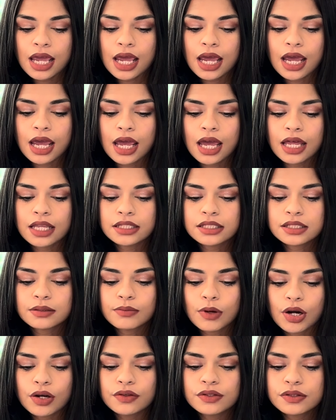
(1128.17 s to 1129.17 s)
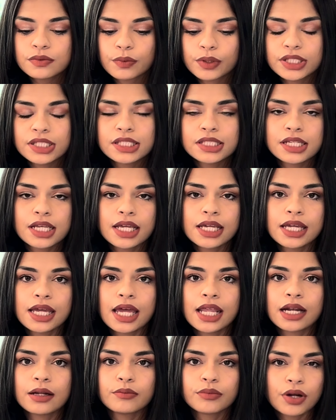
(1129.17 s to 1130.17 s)
And tomorrow is Wednesday,
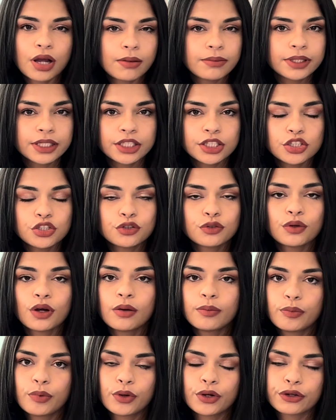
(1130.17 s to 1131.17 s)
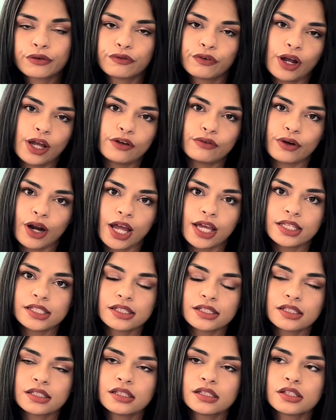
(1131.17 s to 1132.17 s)
and I'm probably going to do a pork fried
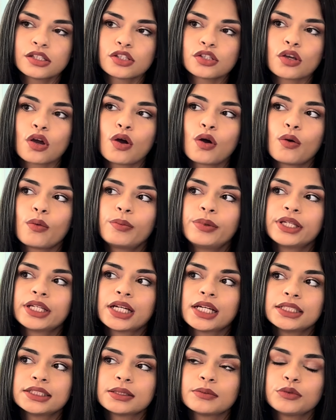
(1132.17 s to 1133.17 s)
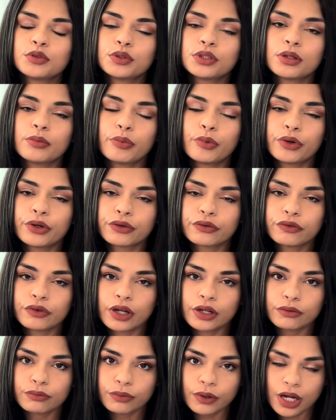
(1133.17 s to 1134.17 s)
rice. So because I'm doing a pork
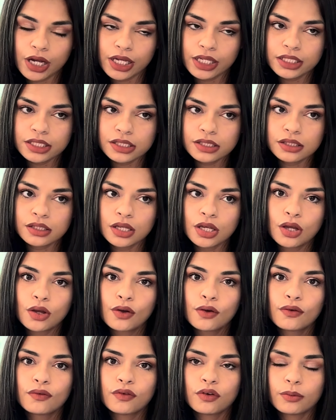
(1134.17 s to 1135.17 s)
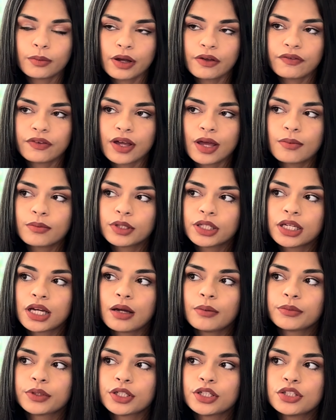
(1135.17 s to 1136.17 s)
fried rice for my family,
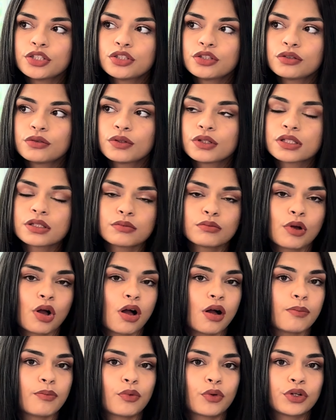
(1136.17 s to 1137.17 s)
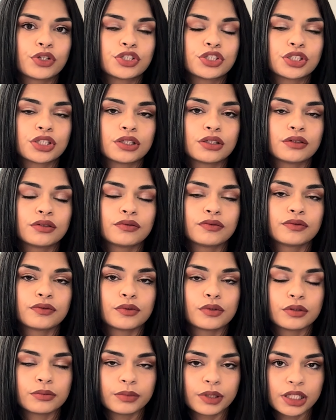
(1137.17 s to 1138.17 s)
I'm going to do a small portion
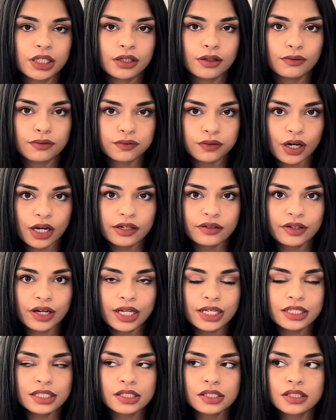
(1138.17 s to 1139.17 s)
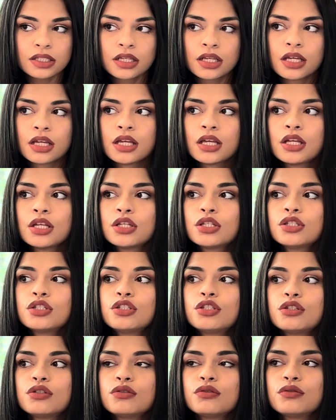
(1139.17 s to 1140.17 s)
for me of fried rice.
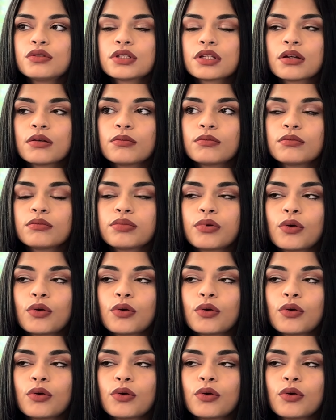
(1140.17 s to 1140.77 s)
Do some